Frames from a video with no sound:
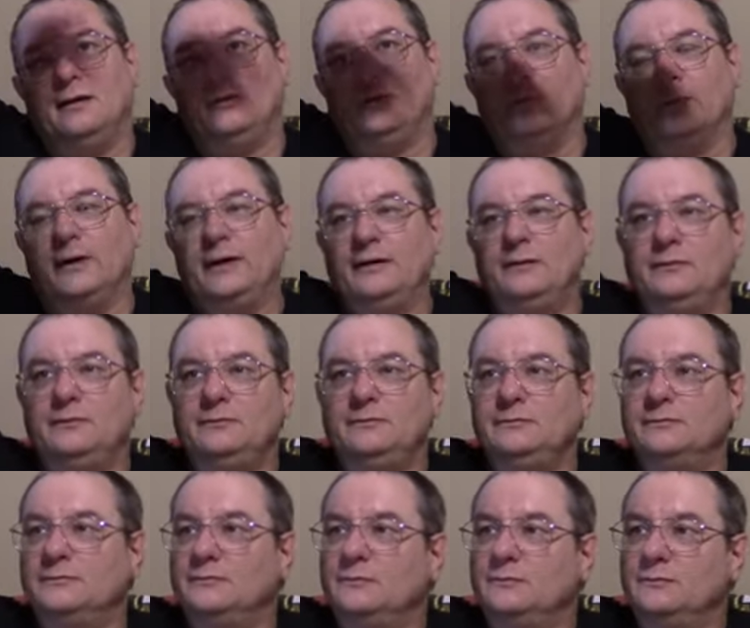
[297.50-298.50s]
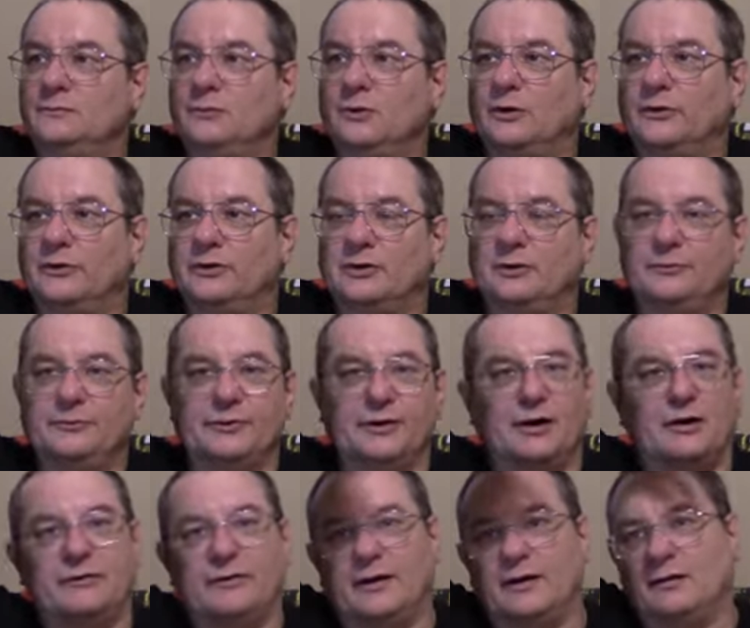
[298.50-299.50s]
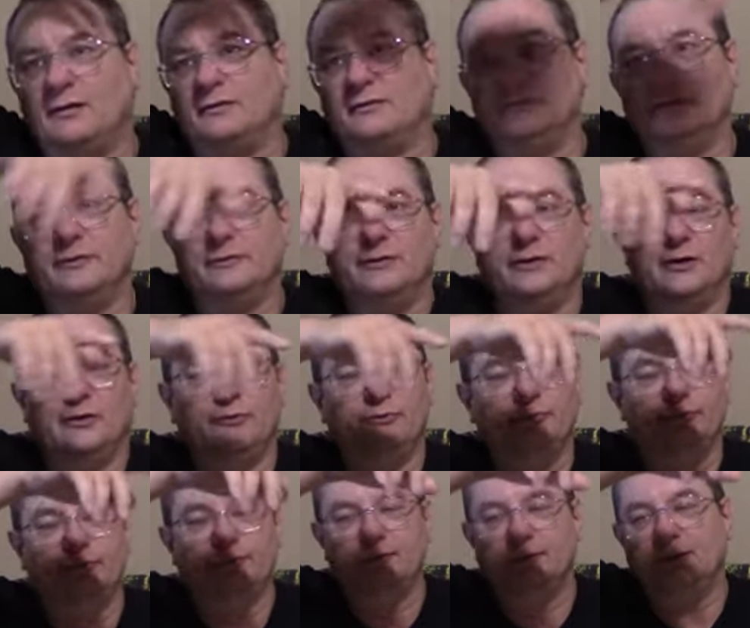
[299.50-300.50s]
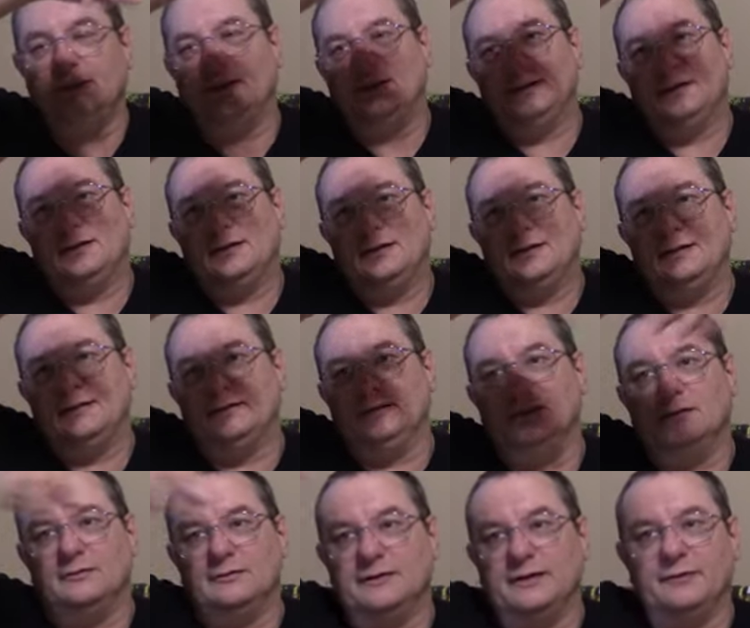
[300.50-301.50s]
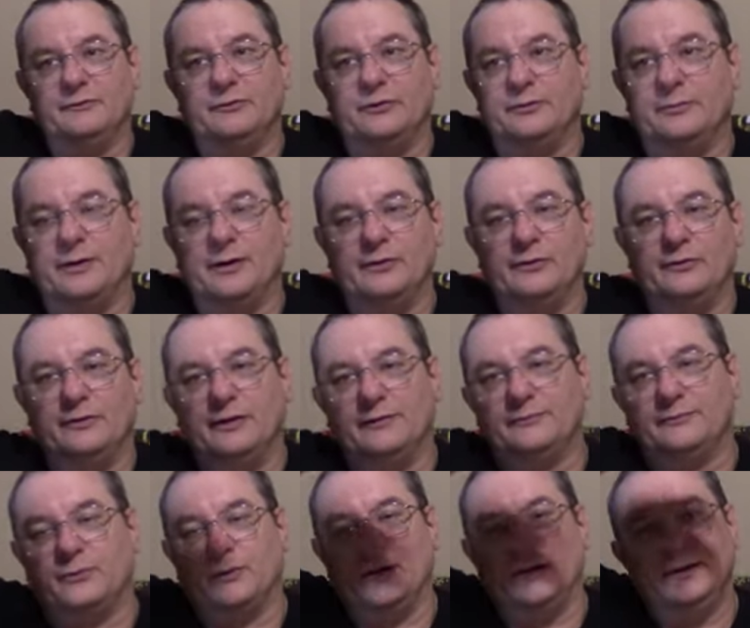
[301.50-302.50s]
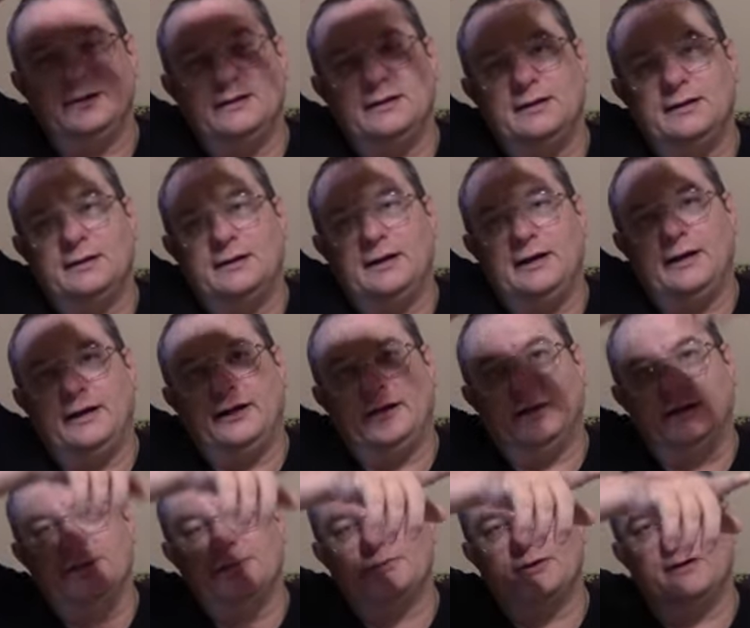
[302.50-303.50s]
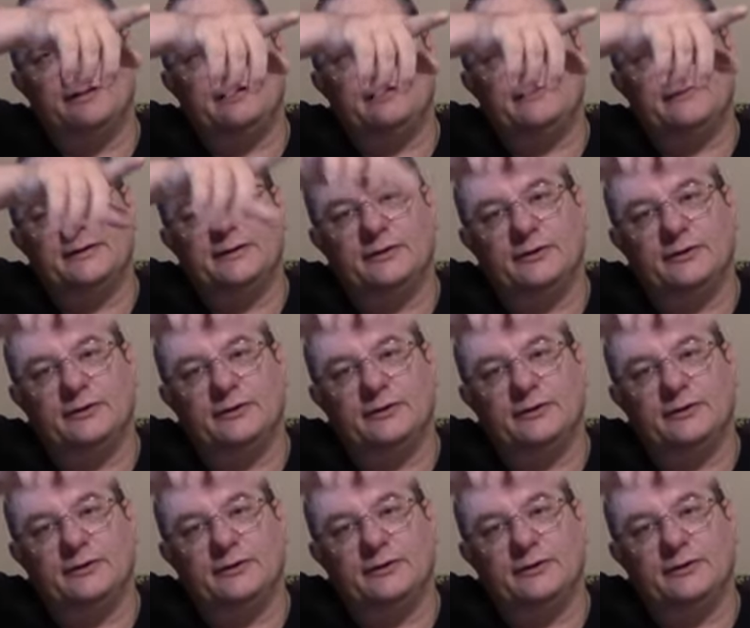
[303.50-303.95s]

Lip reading: The rain water comes off, however it goes. It doesn't really matter left, right. It comes off,